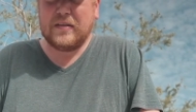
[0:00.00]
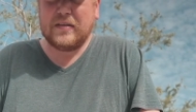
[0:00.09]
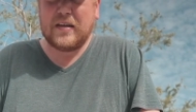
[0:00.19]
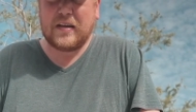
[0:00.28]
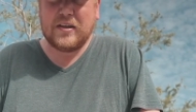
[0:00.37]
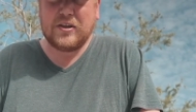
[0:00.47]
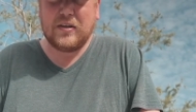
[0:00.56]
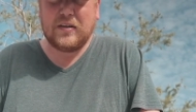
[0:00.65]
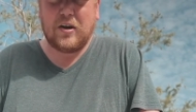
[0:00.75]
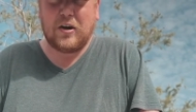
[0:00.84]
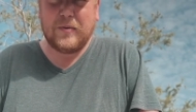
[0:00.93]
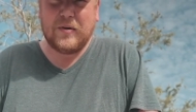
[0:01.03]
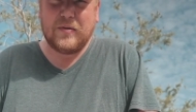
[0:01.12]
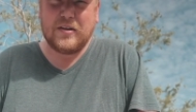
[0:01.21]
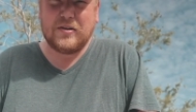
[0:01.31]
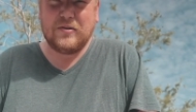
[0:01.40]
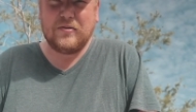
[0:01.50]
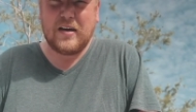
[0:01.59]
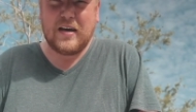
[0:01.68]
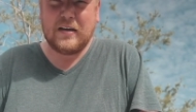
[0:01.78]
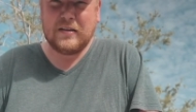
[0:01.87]
technician call me within 2
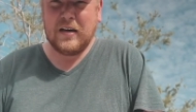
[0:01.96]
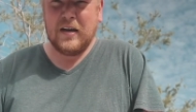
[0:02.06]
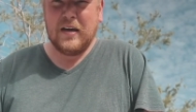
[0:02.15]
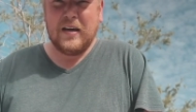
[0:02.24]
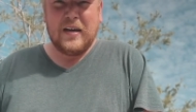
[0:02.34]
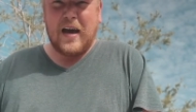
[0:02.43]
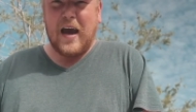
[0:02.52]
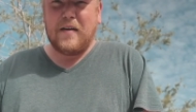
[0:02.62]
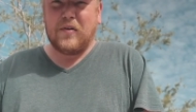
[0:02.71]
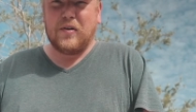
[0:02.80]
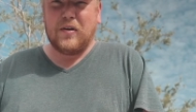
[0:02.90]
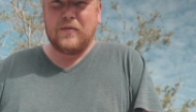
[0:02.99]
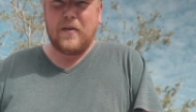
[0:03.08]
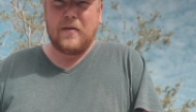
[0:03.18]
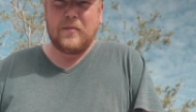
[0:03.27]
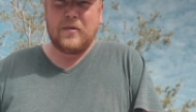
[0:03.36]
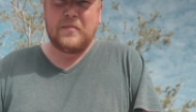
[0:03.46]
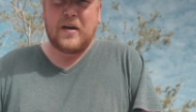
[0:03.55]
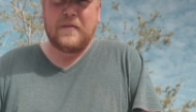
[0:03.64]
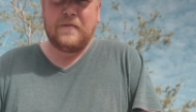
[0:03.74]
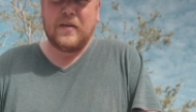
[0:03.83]
days. Haven't heard from them.
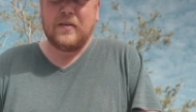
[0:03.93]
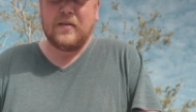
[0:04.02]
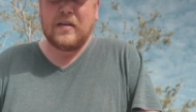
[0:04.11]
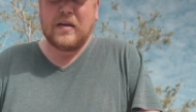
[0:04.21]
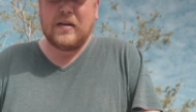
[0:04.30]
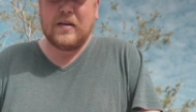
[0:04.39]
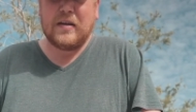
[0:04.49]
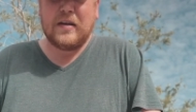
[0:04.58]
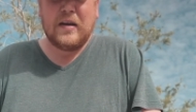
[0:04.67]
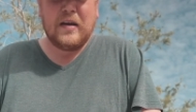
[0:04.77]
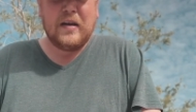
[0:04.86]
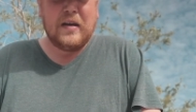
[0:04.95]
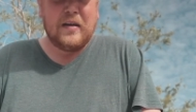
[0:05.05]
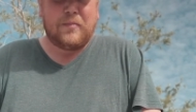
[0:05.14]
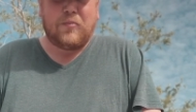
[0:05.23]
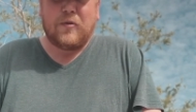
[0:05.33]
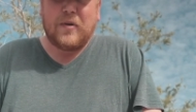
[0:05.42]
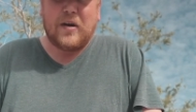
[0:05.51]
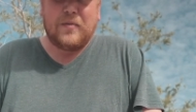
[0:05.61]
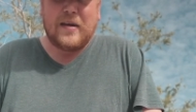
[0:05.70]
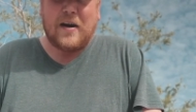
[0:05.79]
I figured they were
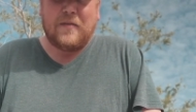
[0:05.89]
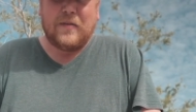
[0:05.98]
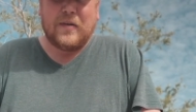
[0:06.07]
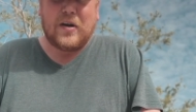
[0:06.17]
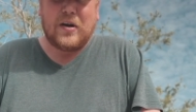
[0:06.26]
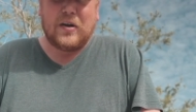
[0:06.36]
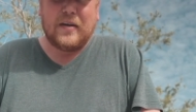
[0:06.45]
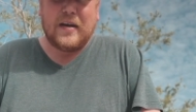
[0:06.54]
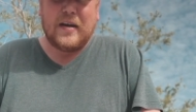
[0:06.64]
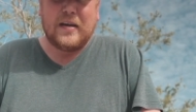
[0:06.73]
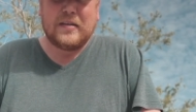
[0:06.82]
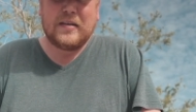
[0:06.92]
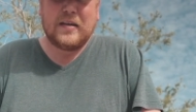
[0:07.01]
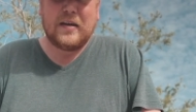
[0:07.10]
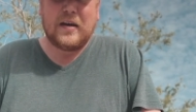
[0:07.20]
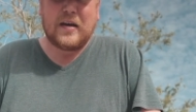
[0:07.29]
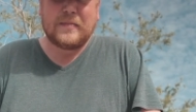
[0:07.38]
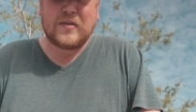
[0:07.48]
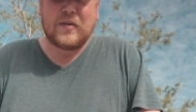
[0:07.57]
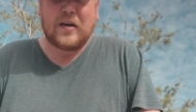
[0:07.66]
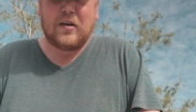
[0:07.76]
probably out for the holidays,
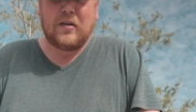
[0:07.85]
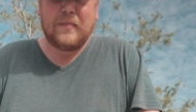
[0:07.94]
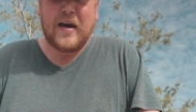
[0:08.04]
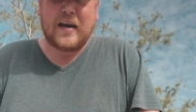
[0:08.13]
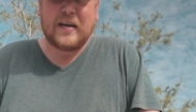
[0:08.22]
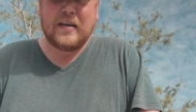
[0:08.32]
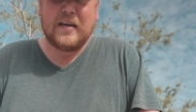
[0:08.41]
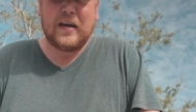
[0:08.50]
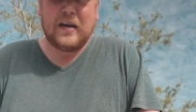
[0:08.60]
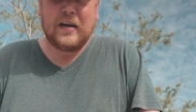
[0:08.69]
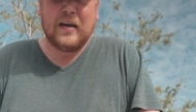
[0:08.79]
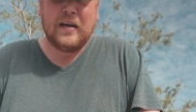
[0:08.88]
so I called back again